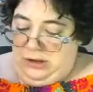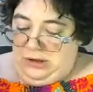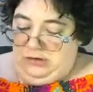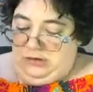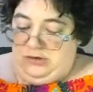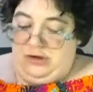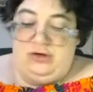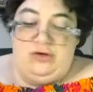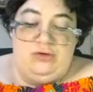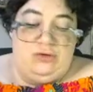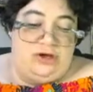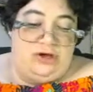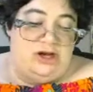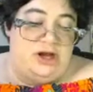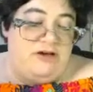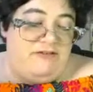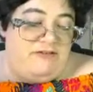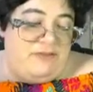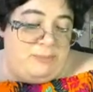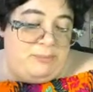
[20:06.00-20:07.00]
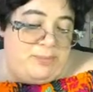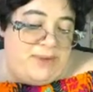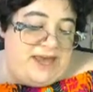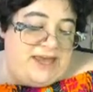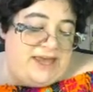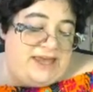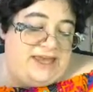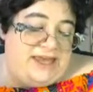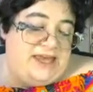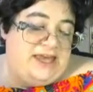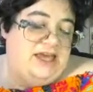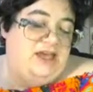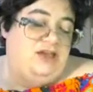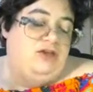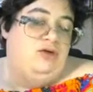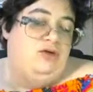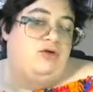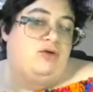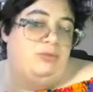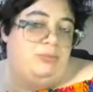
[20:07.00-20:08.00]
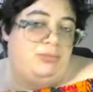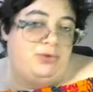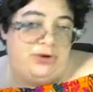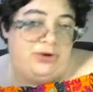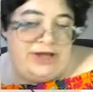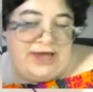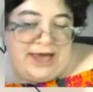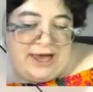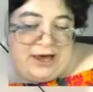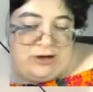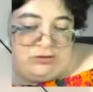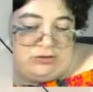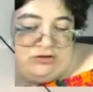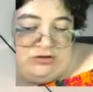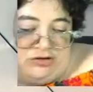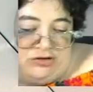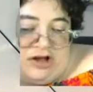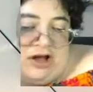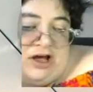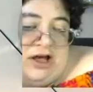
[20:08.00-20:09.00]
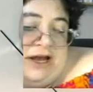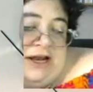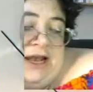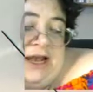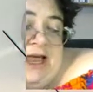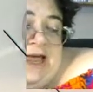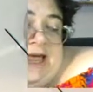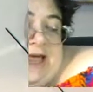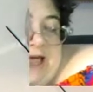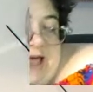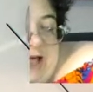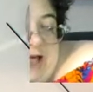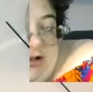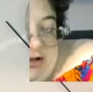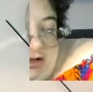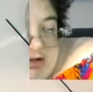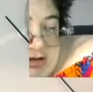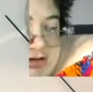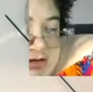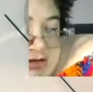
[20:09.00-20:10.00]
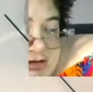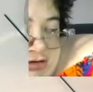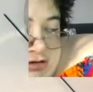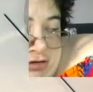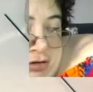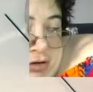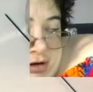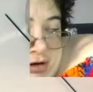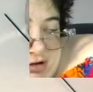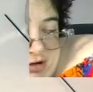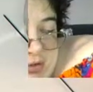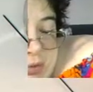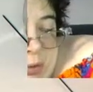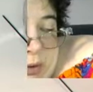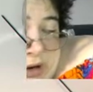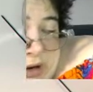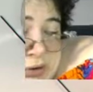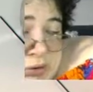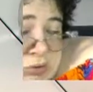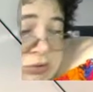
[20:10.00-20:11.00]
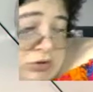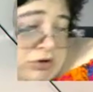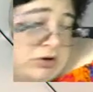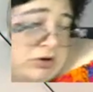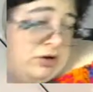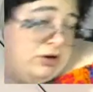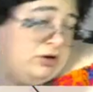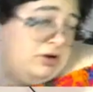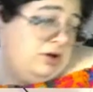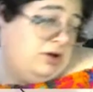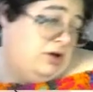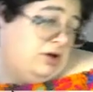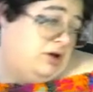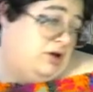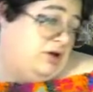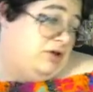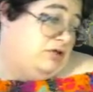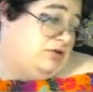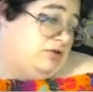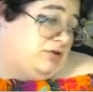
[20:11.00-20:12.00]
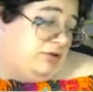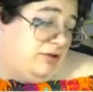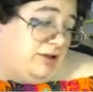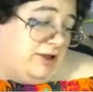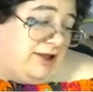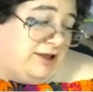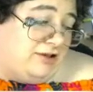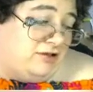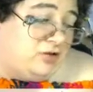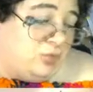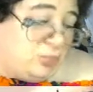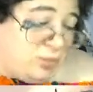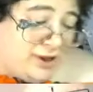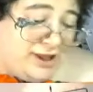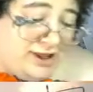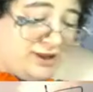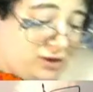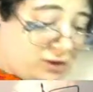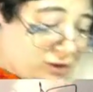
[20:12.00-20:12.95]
So you can oven bake it, you can put it outside, it's as strong as a weld. It's a way